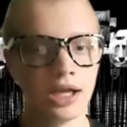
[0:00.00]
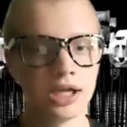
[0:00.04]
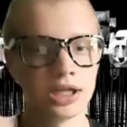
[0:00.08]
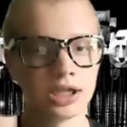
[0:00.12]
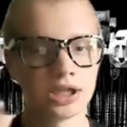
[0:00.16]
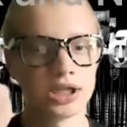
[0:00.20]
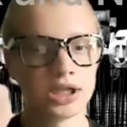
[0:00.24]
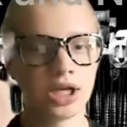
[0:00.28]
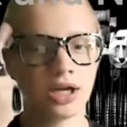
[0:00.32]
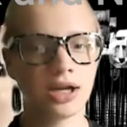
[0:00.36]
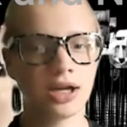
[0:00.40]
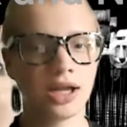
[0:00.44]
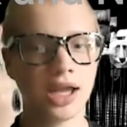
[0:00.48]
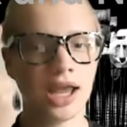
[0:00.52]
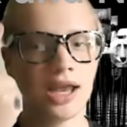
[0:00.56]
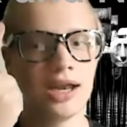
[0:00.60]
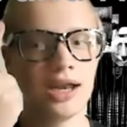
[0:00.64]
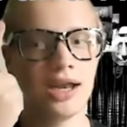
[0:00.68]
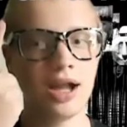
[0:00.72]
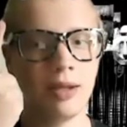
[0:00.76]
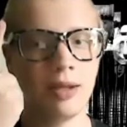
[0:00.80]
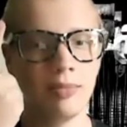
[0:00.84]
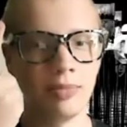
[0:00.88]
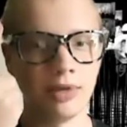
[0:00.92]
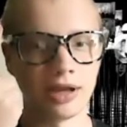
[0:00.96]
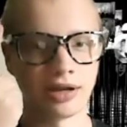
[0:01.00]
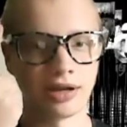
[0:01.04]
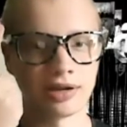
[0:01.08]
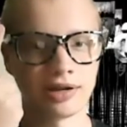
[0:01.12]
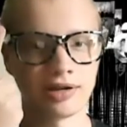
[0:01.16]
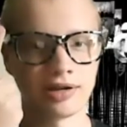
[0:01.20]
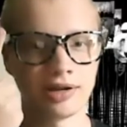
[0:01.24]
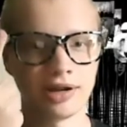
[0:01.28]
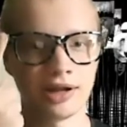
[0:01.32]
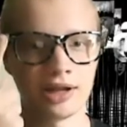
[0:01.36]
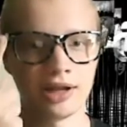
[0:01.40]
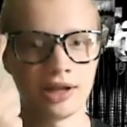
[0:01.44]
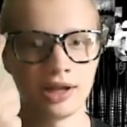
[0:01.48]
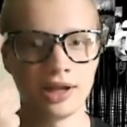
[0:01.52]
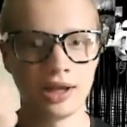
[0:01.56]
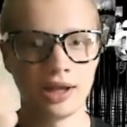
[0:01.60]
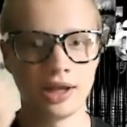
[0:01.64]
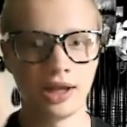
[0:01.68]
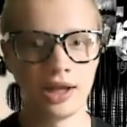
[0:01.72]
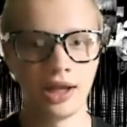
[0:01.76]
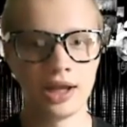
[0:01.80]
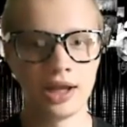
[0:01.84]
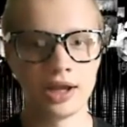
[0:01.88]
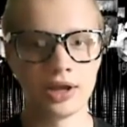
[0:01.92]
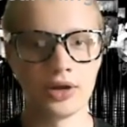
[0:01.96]
shock and numbness,
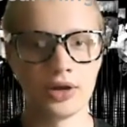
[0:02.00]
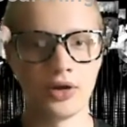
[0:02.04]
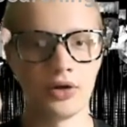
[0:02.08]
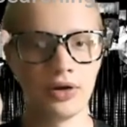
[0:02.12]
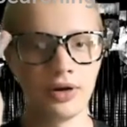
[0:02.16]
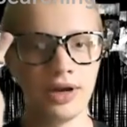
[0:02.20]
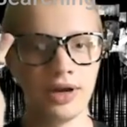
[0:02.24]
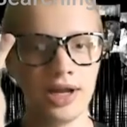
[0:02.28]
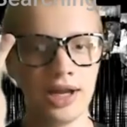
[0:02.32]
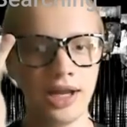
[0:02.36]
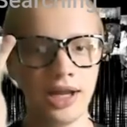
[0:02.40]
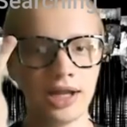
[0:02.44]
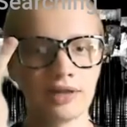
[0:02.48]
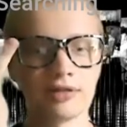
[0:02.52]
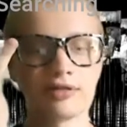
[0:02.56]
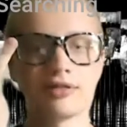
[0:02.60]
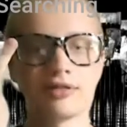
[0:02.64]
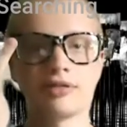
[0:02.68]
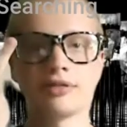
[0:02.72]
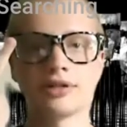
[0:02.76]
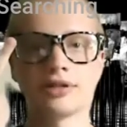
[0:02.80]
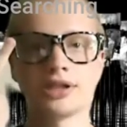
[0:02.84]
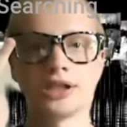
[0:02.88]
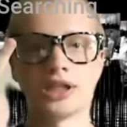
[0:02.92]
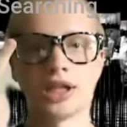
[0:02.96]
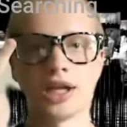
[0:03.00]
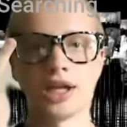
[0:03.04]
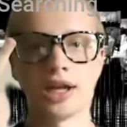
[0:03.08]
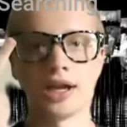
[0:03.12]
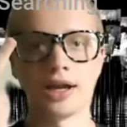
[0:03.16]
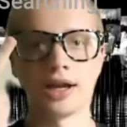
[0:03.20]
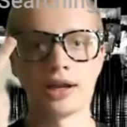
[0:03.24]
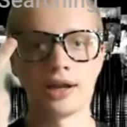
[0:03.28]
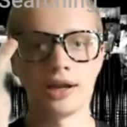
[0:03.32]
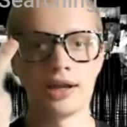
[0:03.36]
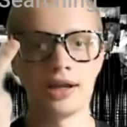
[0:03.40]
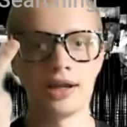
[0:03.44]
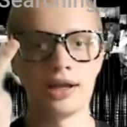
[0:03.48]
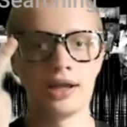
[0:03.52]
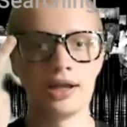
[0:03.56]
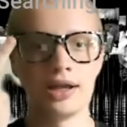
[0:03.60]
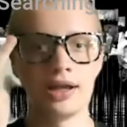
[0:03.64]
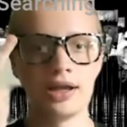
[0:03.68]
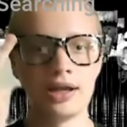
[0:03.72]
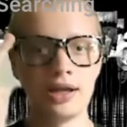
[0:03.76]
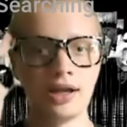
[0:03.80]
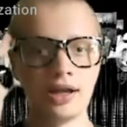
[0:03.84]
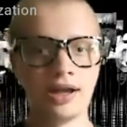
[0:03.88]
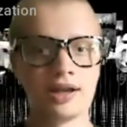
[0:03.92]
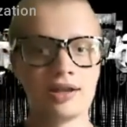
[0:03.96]
yearning and searching,
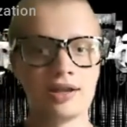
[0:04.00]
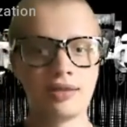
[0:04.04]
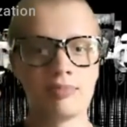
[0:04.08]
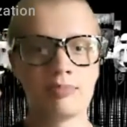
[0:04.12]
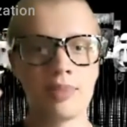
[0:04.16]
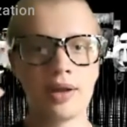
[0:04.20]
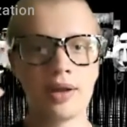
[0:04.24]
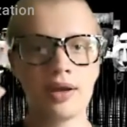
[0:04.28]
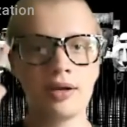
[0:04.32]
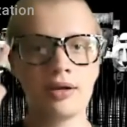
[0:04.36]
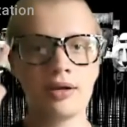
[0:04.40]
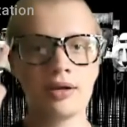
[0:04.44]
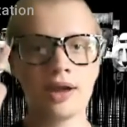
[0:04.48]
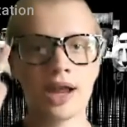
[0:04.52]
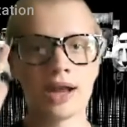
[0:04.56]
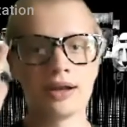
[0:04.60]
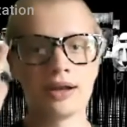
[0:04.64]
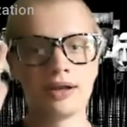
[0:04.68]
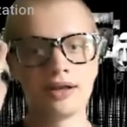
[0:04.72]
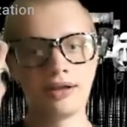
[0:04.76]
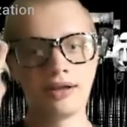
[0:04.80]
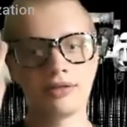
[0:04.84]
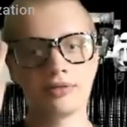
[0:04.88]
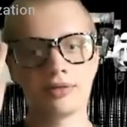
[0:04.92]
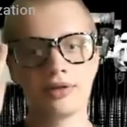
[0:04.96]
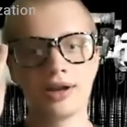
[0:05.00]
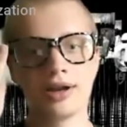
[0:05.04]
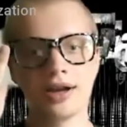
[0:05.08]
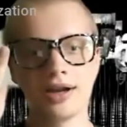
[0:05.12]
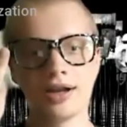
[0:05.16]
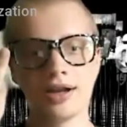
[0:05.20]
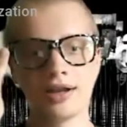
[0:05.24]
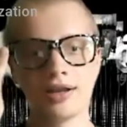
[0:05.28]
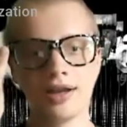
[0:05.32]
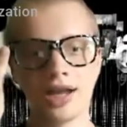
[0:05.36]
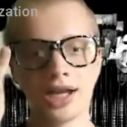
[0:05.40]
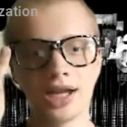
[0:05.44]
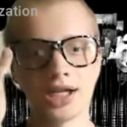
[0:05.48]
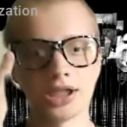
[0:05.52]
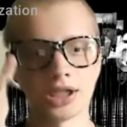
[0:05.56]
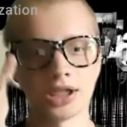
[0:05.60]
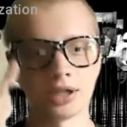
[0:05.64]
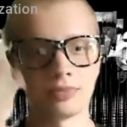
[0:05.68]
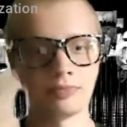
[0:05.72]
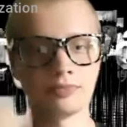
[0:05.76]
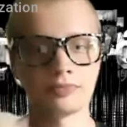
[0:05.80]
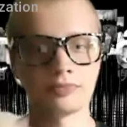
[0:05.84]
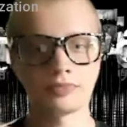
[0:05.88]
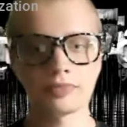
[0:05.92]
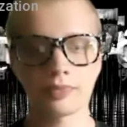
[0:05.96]
despair and disorganization,
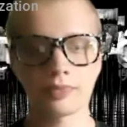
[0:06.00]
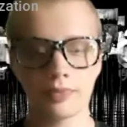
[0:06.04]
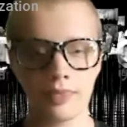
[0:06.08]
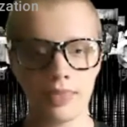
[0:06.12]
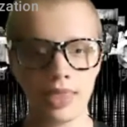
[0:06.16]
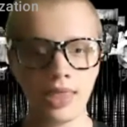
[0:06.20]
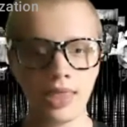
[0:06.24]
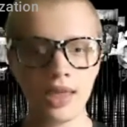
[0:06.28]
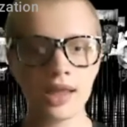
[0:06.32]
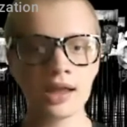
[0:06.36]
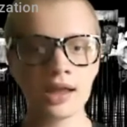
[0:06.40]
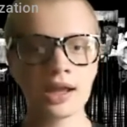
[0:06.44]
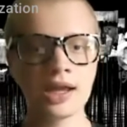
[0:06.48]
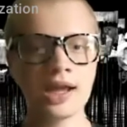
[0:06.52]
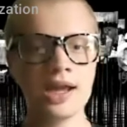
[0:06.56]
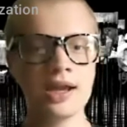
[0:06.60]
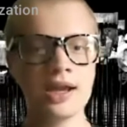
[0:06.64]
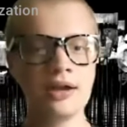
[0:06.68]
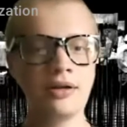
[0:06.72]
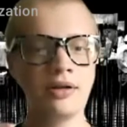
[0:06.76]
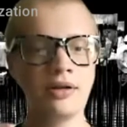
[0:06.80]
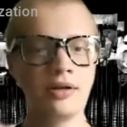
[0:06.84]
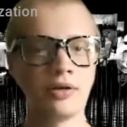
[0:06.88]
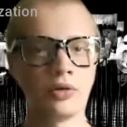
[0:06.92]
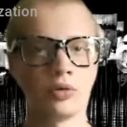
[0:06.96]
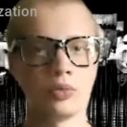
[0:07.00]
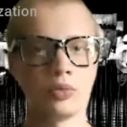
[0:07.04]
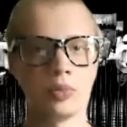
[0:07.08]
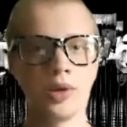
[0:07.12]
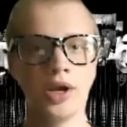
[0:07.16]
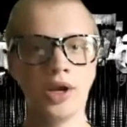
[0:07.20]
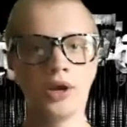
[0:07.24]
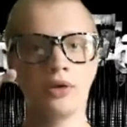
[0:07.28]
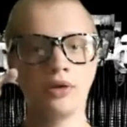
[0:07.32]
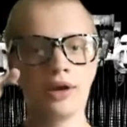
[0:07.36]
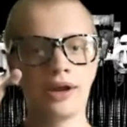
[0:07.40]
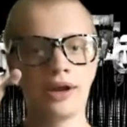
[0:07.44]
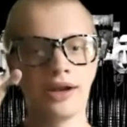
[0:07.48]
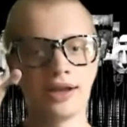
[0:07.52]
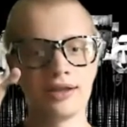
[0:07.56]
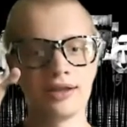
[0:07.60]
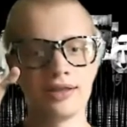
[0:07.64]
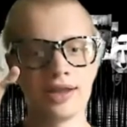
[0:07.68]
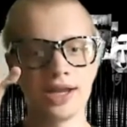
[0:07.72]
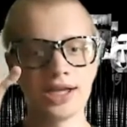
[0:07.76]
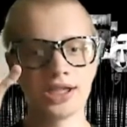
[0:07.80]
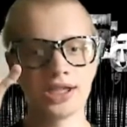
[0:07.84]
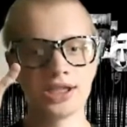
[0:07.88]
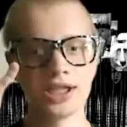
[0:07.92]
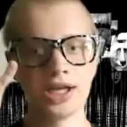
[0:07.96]
and
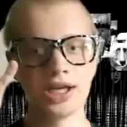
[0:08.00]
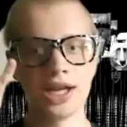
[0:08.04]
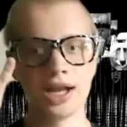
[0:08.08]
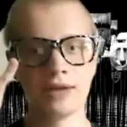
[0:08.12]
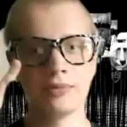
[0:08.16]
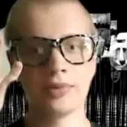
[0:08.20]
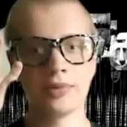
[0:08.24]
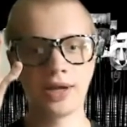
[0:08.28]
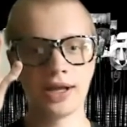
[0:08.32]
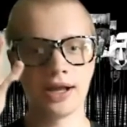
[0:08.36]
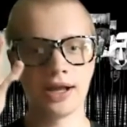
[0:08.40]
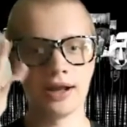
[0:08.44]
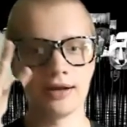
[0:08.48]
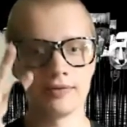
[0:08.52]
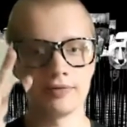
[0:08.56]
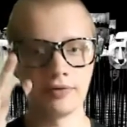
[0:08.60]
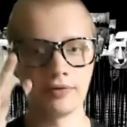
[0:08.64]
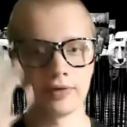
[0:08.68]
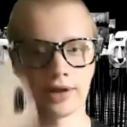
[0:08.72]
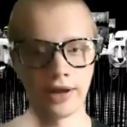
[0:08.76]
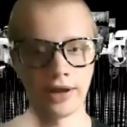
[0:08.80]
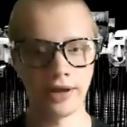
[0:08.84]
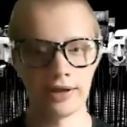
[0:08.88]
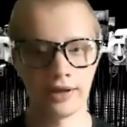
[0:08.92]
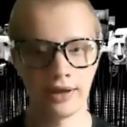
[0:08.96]
reorganization and recovery.